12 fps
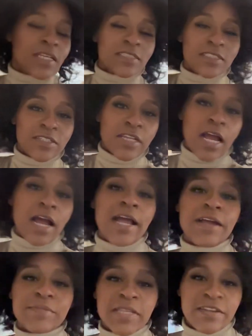so yeah, I
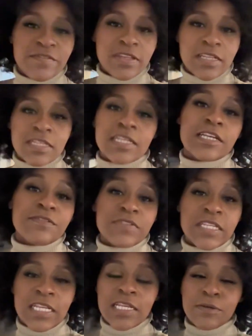am giving
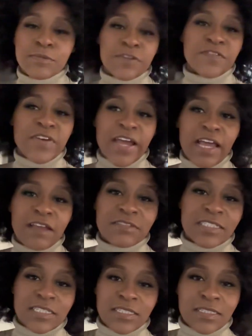gifting him the five
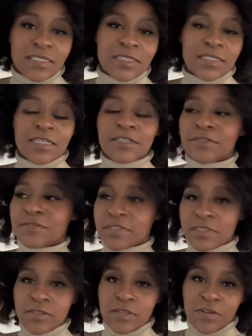senses gifts,
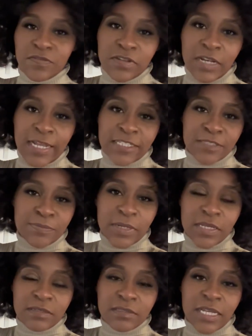you know, for like
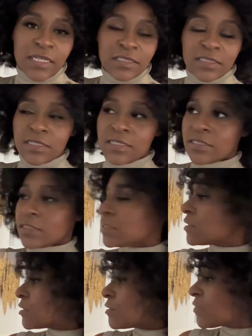smell, taste, touch,
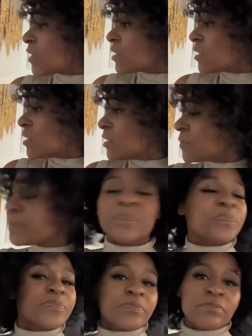and stuff like that.
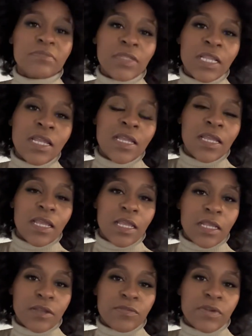And